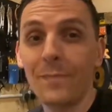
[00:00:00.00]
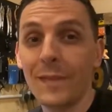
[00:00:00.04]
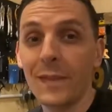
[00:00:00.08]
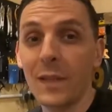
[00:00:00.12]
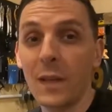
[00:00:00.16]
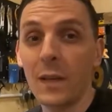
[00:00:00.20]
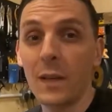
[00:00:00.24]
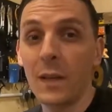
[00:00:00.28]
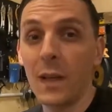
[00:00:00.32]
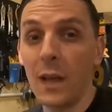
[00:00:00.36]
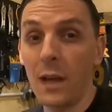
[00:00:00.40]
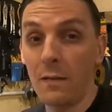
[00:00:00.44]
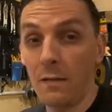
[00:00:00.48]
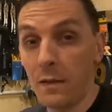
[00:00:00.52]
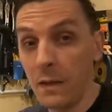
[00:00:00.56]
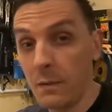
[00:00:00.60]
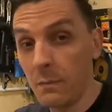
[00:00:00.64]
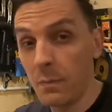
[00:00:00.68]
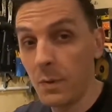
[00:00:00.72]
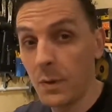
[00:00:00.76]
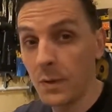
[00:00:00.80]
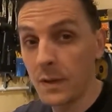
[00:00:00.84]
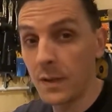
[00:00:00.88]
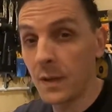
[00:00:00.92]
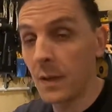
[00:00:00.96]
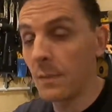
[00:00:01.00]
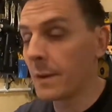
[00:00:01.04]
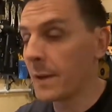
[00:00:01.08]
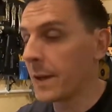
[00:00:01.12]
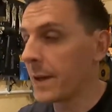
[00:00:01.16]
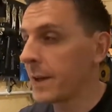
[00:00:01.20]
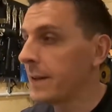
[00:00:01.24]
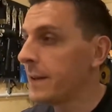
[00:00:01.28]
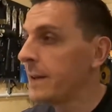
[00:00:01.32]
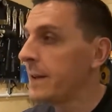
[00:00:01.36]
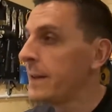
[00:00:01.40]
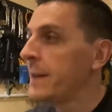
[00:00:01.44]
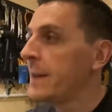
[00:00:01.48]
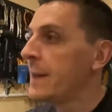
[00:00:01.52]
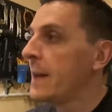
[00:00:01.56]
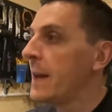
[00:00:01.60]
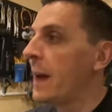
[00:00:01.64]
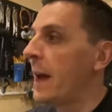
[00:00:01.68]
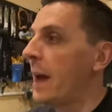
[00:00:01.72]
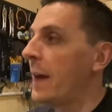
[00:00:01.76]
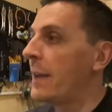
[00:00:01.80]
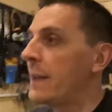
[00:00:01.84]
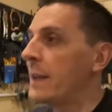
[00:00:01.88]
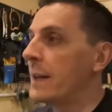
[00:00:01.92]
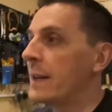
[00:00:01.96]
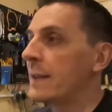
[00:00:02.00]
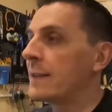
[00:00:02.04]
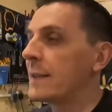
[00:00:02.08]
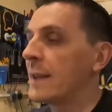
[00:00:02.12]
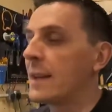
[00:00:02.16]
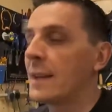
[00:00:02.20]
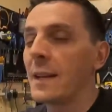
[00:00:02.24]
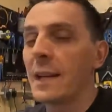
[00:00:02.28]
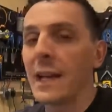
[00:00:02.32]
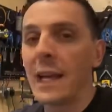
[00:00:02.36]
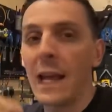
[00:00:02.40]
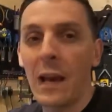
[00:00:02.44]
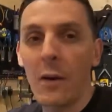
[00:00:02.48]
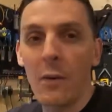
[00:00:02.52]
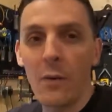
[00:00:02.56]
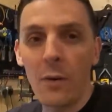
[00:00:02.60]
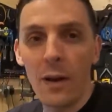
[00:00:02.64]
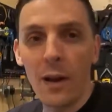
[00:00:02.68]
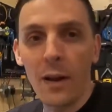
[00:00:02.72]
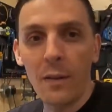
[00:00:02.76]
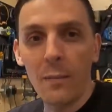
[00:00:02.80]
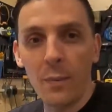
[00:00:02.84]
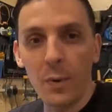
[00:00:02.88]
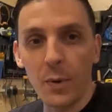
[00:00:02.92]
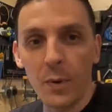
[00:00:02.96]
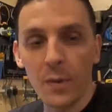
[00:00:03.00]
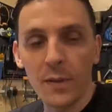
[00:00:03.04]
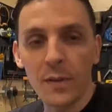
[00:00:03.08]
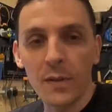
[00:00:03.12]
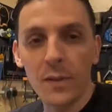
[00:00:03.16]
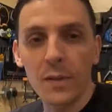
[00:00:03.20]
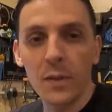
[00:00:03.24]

So you have inputs coming in, and then it's sending outputs